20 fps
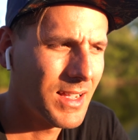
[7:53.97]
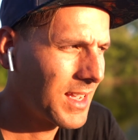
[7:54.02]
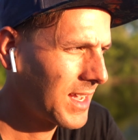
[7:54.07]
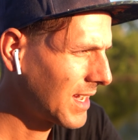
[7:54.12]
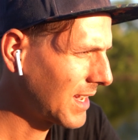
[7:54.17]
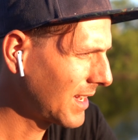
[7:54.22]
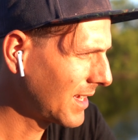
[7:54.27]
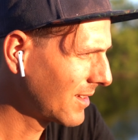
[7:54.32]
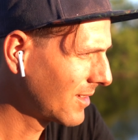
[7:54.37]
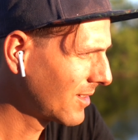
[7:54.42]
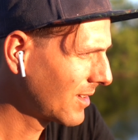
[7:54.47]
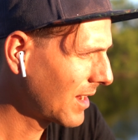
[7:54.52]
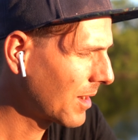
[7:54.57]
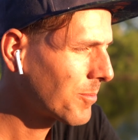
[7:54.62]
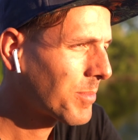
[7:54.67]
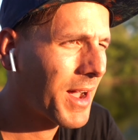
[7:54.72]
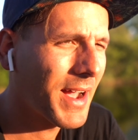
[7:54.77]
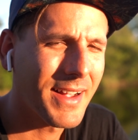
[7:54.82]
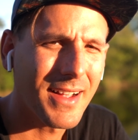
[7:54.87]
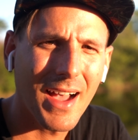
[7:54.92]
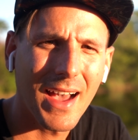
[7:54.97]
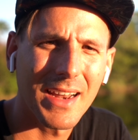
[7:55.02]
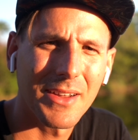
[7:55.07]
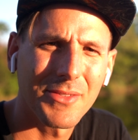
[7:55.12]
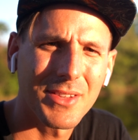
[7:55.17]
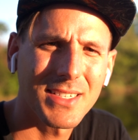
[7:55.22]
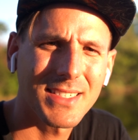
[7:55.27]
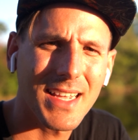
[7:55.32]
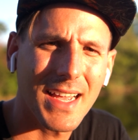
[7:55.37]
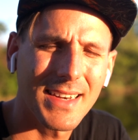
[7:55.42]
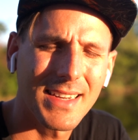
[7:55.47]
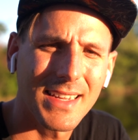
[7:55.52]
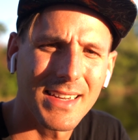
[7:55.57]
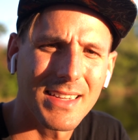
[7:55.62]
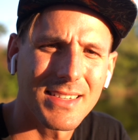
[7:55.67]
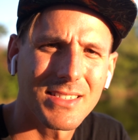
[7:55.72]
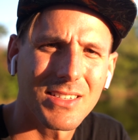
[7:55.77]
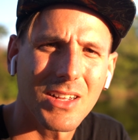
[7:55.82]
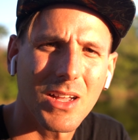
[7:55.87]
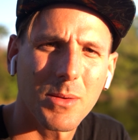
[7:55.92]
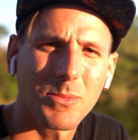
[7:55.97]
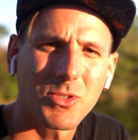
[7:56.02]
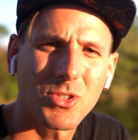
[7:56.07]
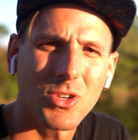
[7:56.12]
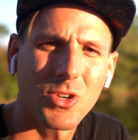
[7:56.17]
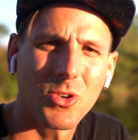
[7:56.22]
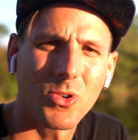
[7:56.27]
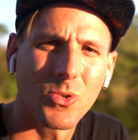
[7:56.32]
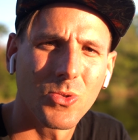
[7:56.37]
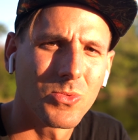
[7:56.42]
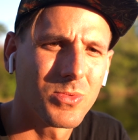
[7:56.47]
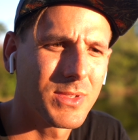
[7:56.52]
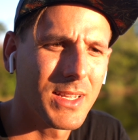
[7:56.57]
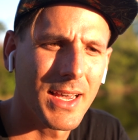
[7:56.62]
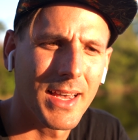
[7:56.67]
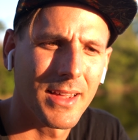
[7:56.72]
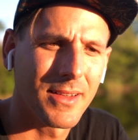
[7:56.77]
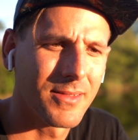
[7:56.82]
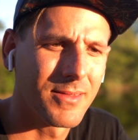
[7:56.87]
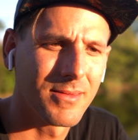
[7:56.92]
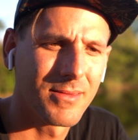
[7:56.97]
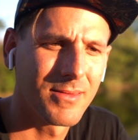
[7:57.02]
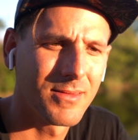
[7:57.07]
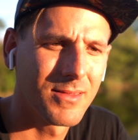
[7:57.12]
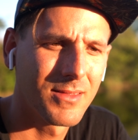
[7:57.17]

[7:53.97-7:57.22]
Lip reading: And by God, if this idea doesn't come true, then